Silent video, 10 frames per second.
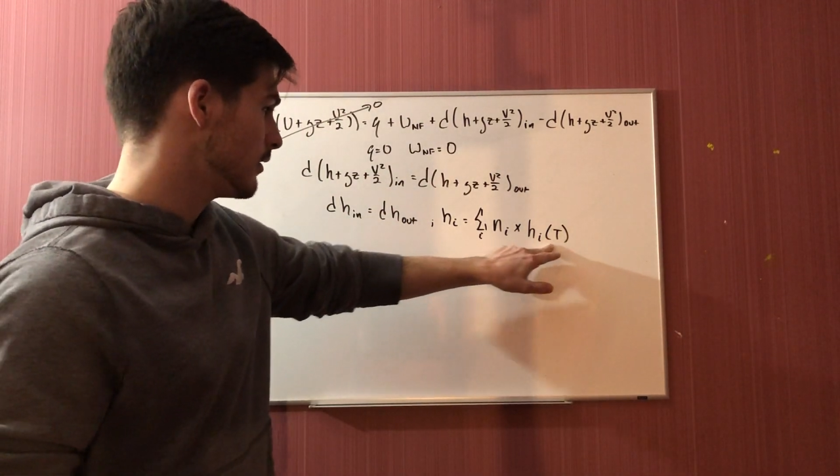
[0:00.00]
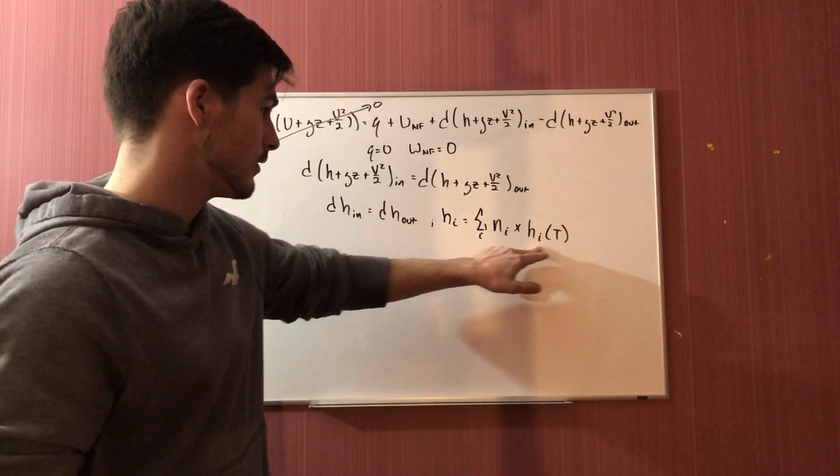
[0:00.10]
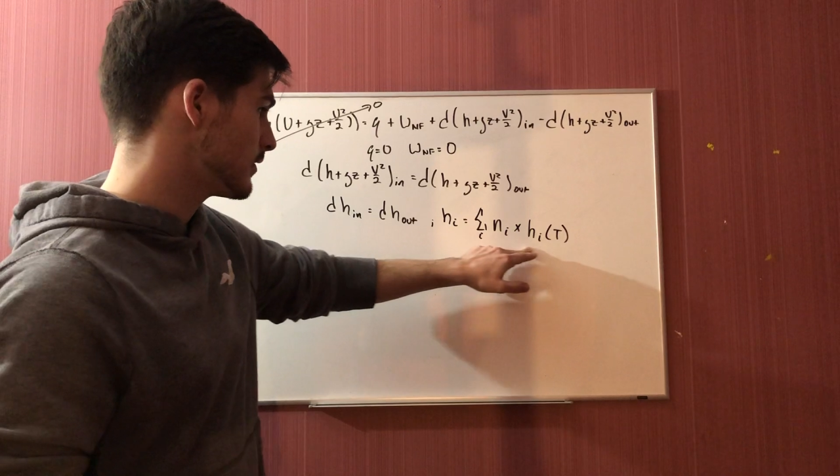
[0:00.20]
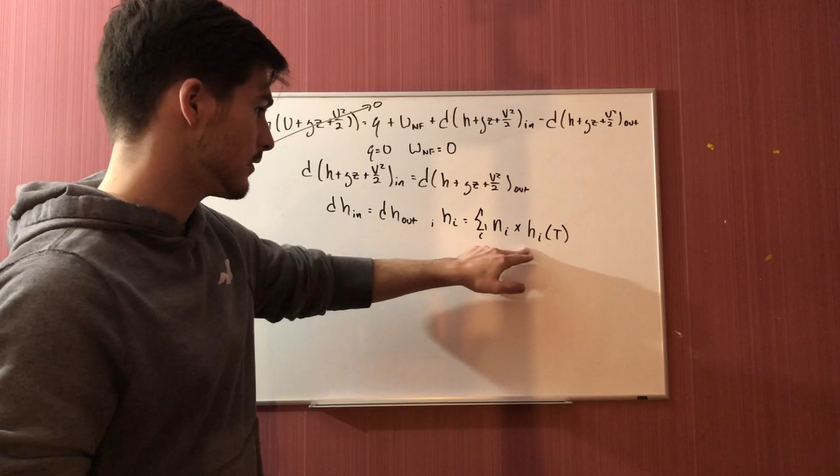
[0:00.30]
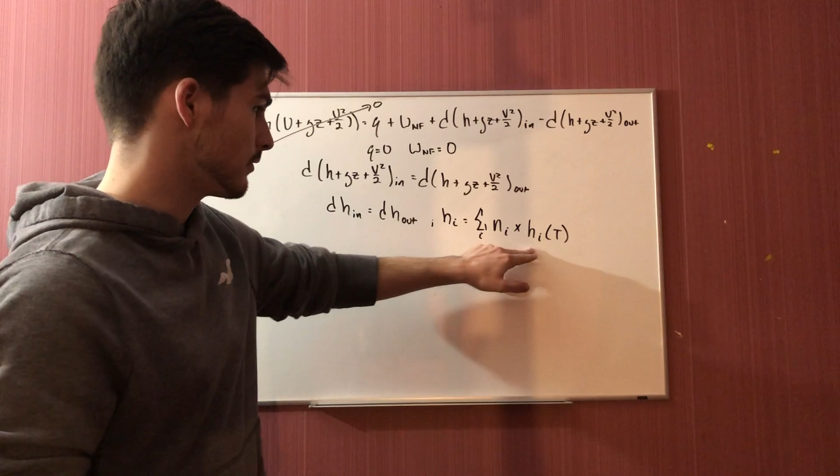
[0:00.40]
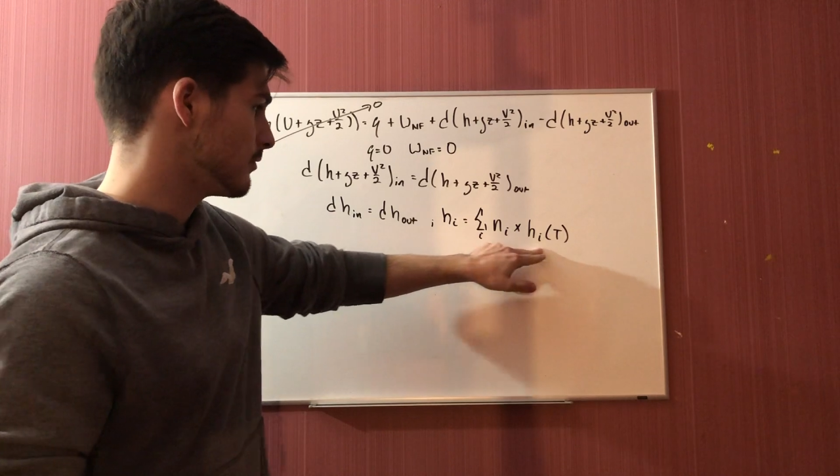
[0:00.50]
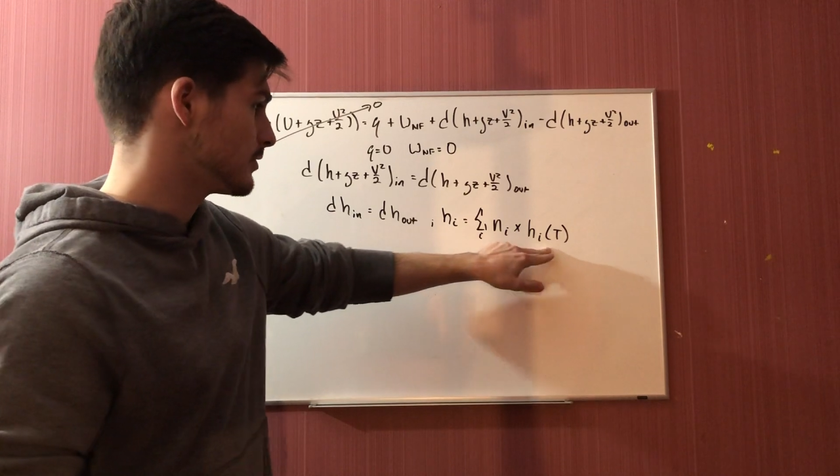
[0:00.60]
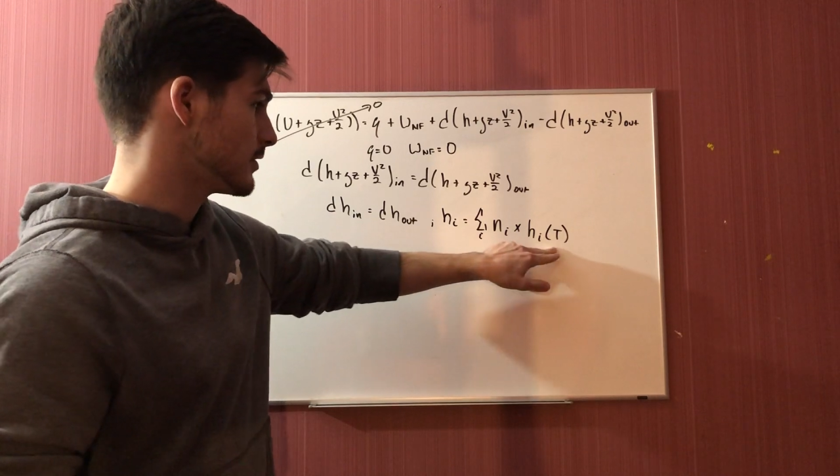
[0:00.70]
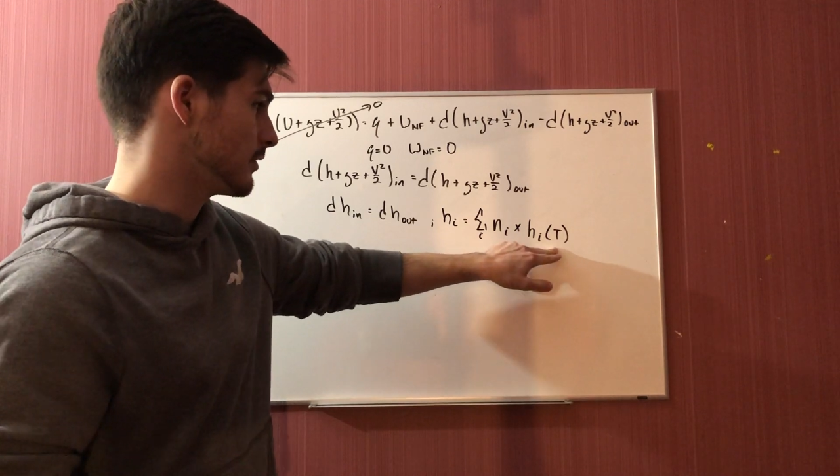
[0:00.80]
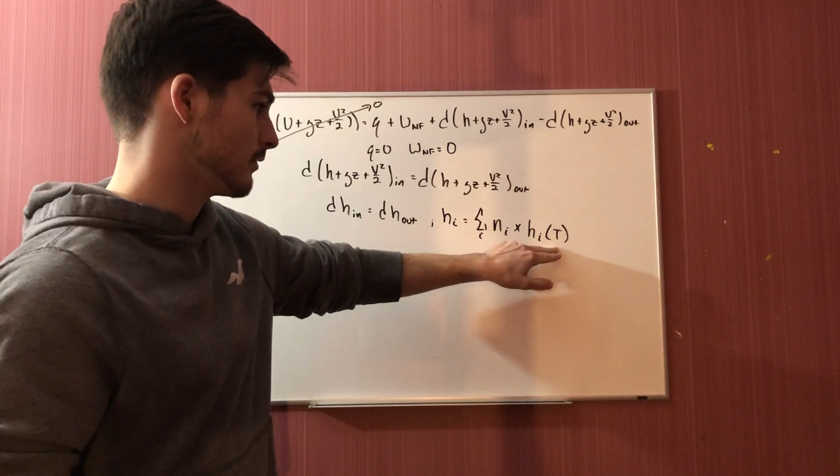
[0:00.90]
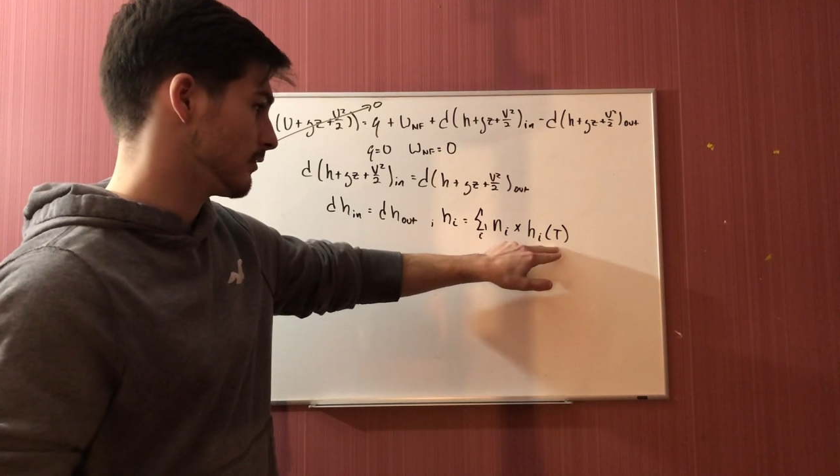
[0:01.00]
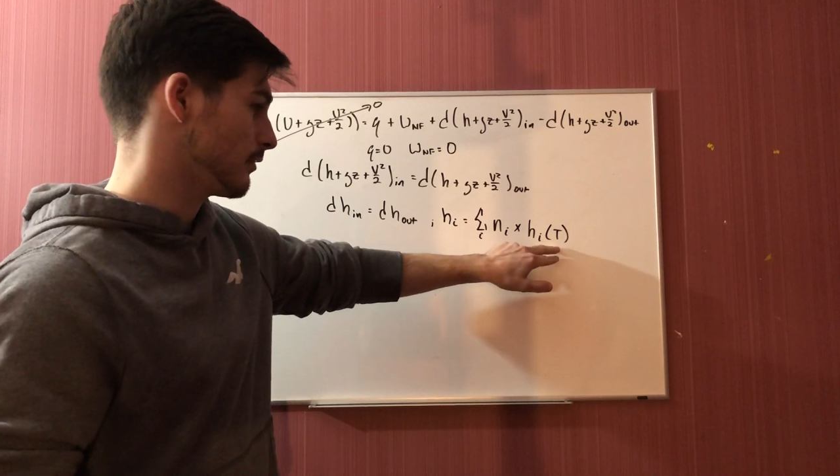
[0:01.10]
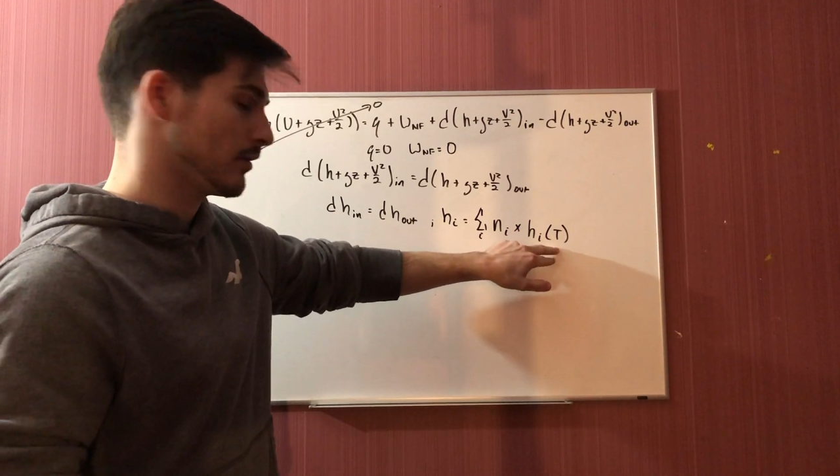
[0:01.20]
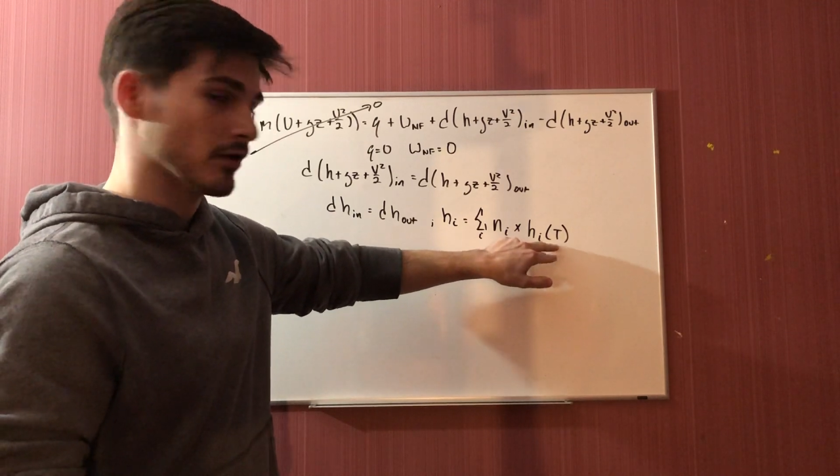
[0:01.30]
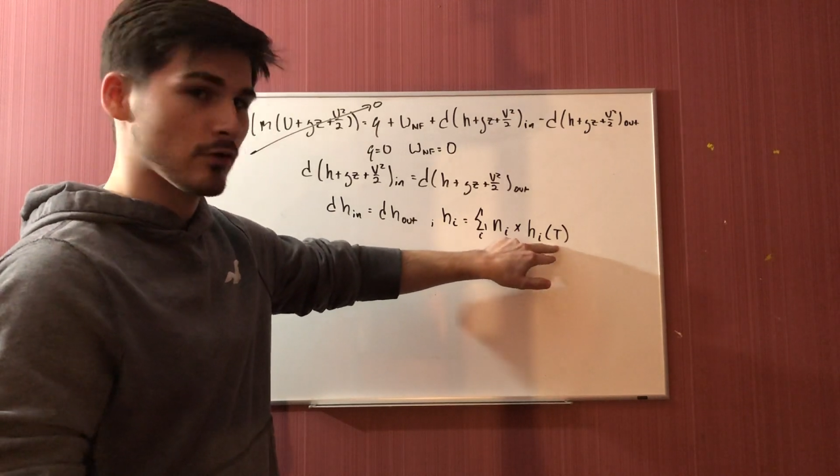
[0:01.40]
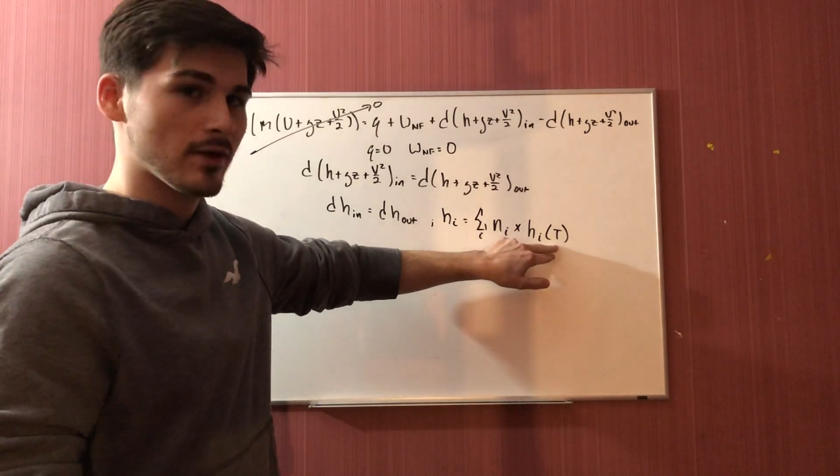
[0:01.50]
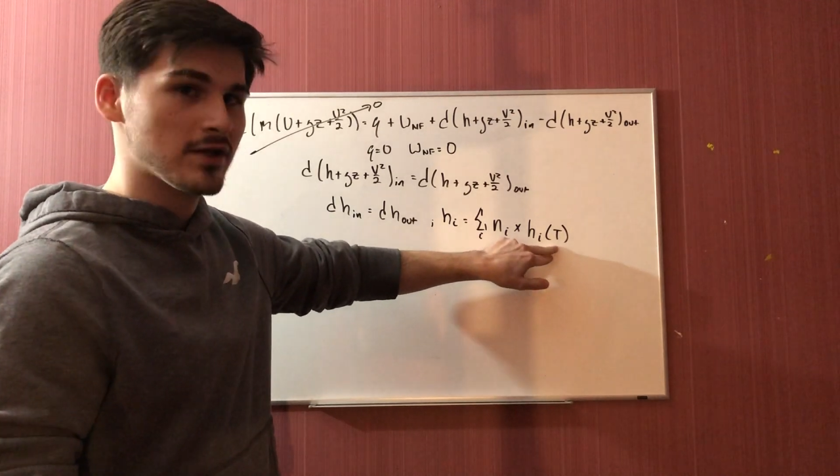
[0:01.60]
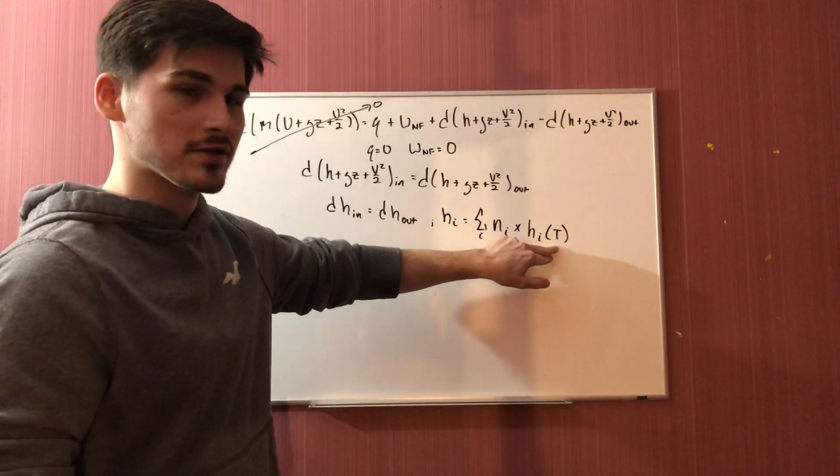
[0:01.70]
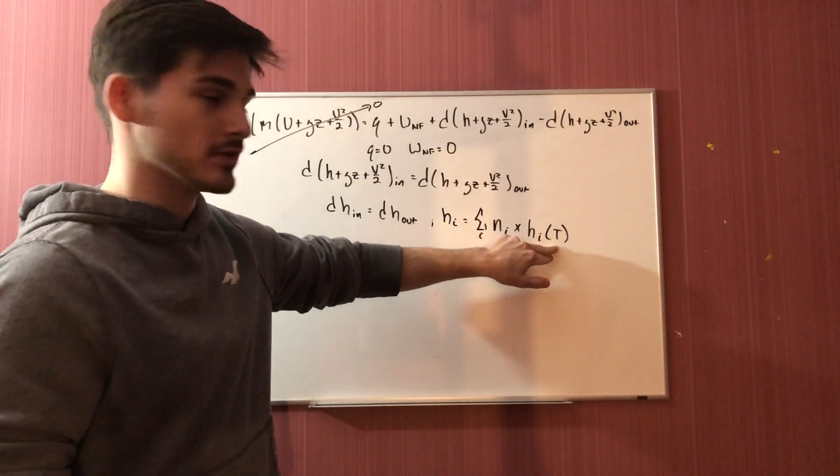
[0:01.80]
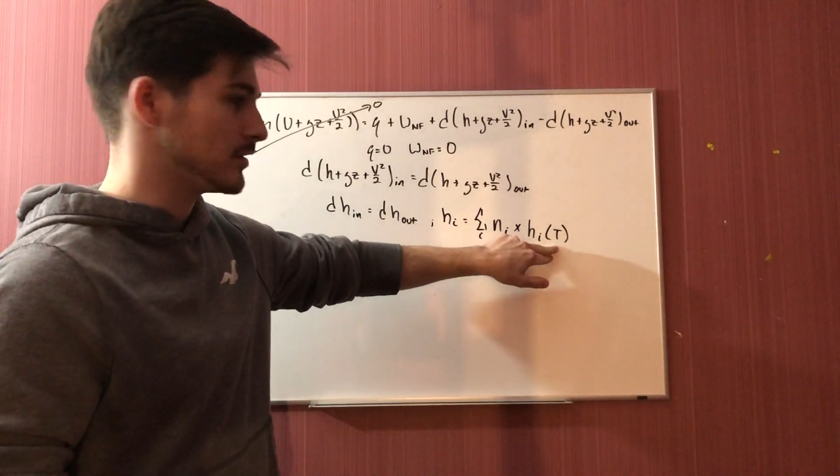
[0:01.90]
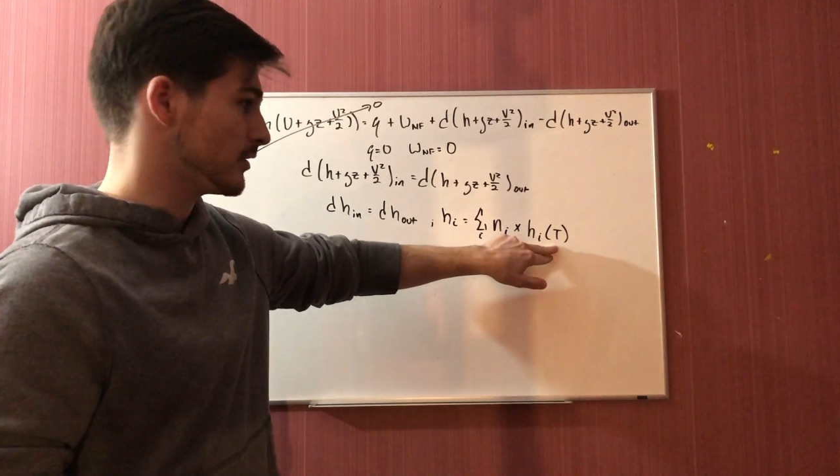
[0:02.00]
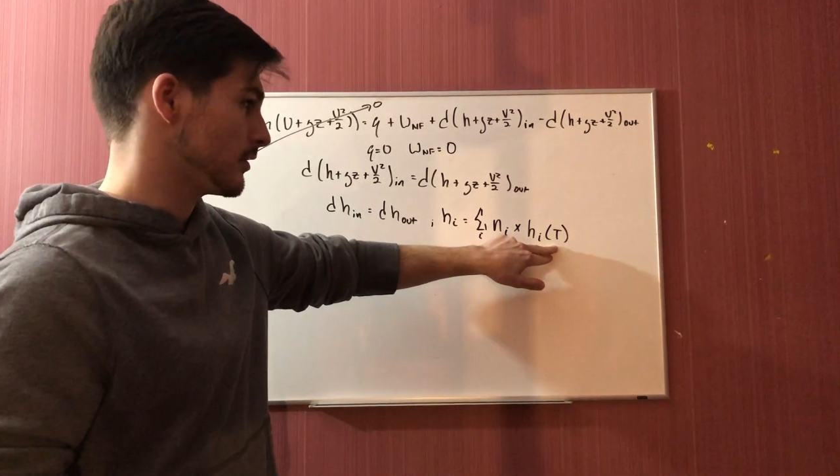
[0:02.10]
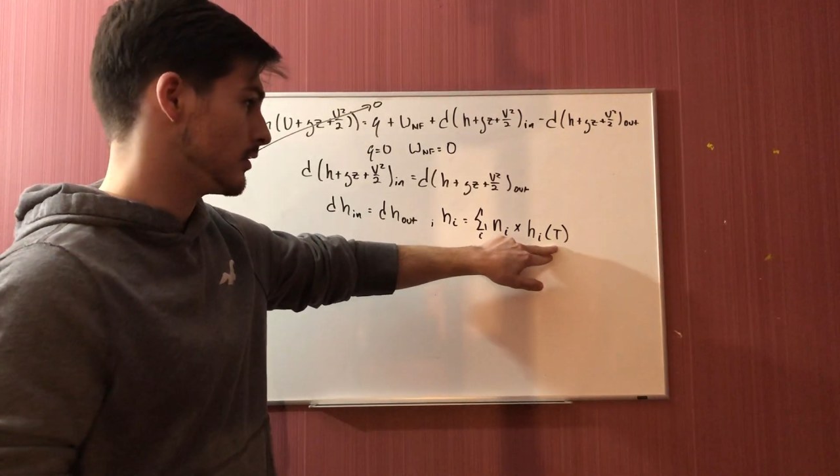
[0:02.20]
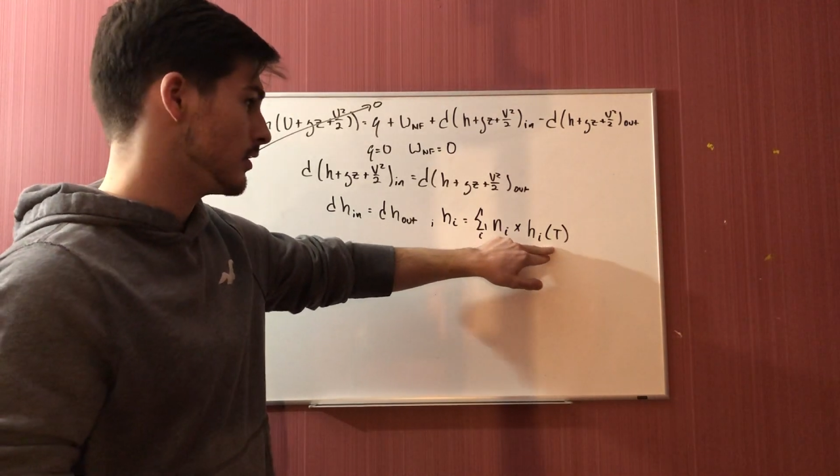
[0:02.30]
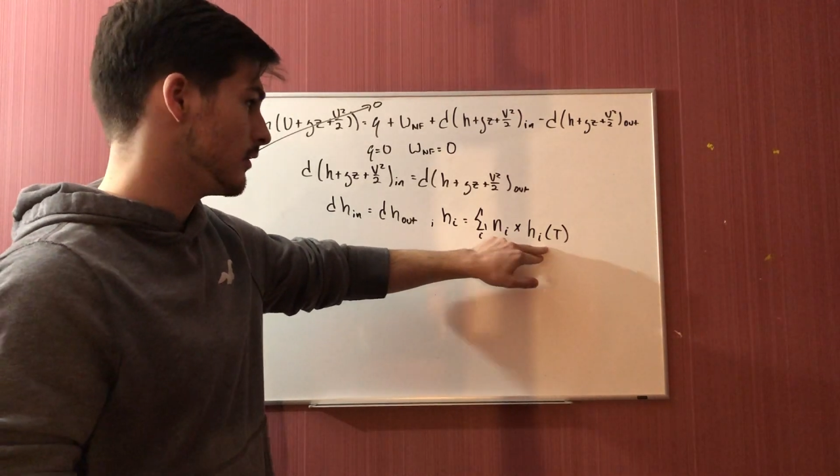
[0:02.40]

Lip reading: solution or an equation here